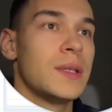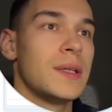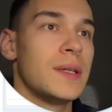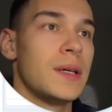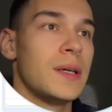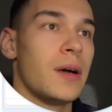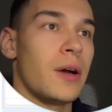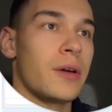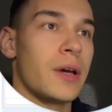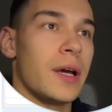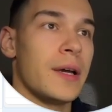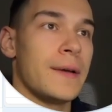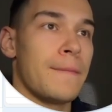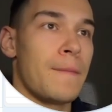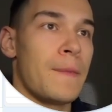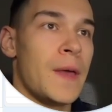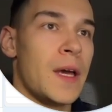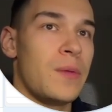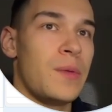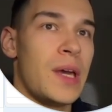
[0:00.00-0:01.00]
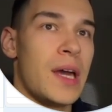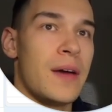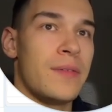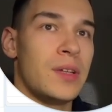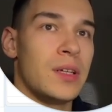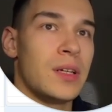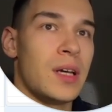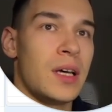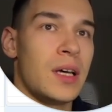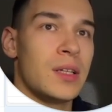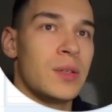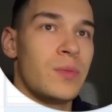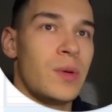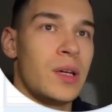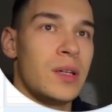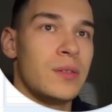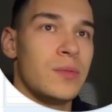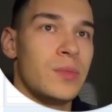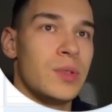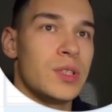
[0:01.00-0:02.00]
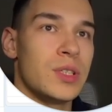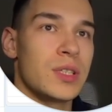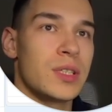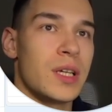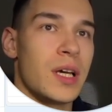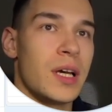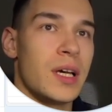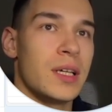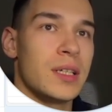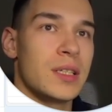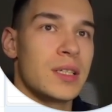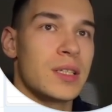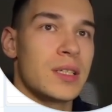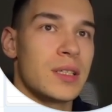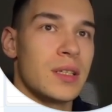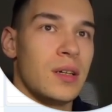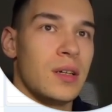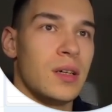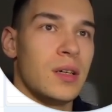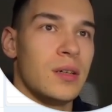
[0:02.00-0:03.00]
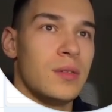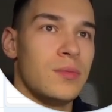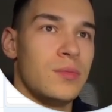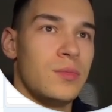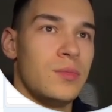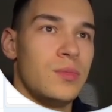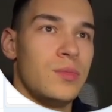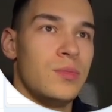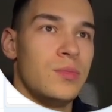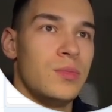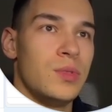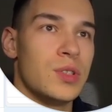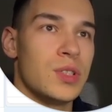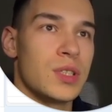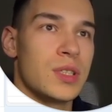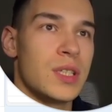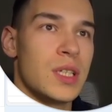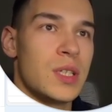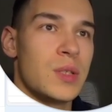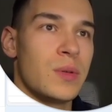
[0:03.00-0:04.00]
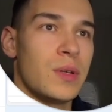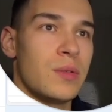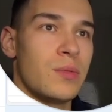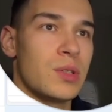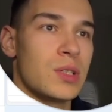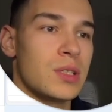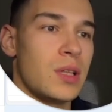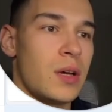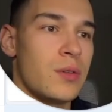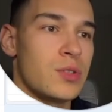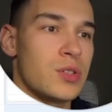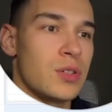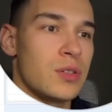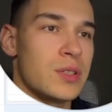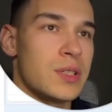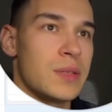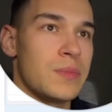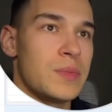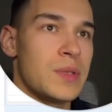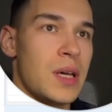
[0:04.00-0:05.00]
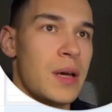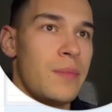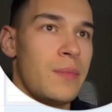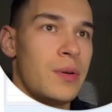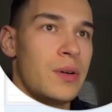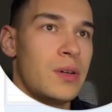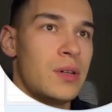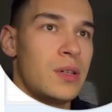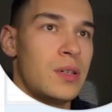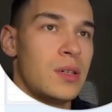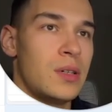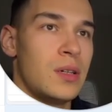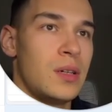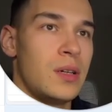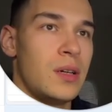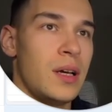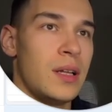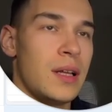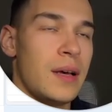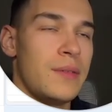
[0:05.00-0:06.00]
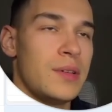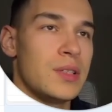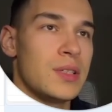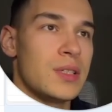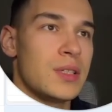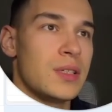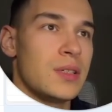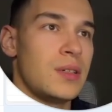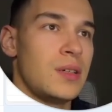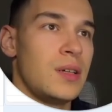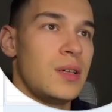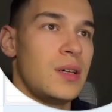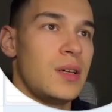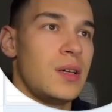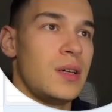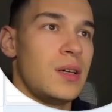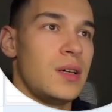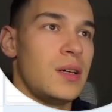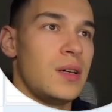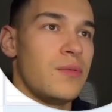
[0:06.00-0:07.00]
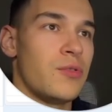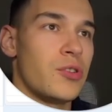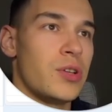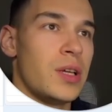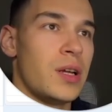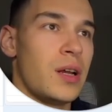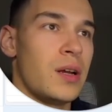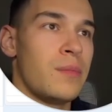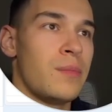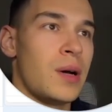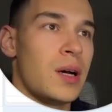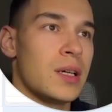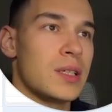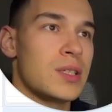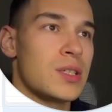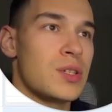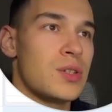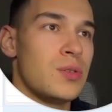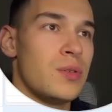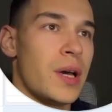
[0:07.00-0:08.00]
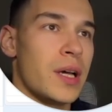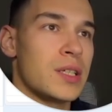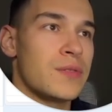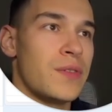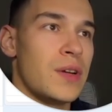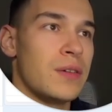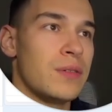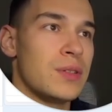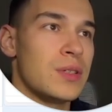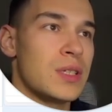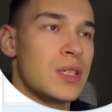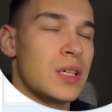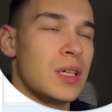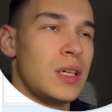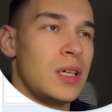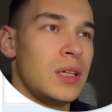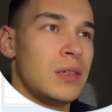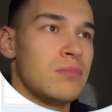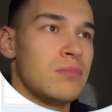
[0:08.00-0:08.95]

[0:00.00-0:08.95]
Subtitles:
Okay, then we have another one, which is this one was launched on September 11th, $1,400, 2x frequency.